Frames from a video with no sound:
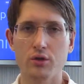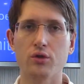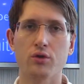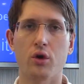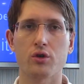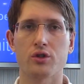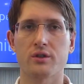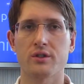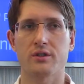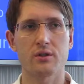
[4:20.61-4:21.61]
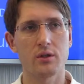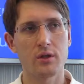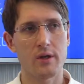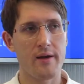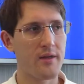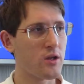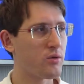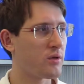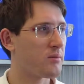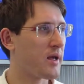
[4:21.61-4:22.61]
Do groceries, and then
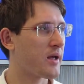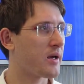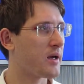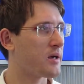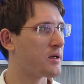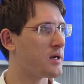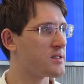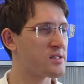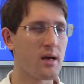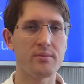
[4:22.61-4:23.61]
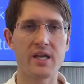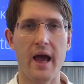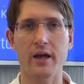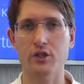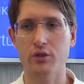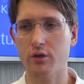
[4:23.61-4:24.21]
you can make a sub dash.